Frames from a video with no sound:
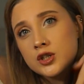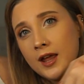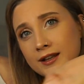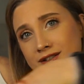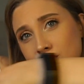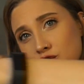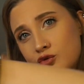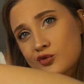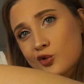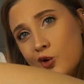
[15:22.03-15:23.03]
like
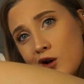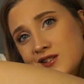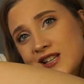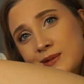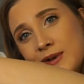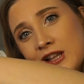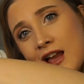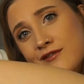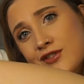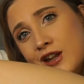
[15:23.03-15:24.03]
crawls into my
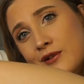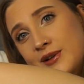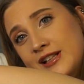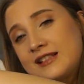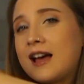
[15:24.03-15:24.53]
life that I really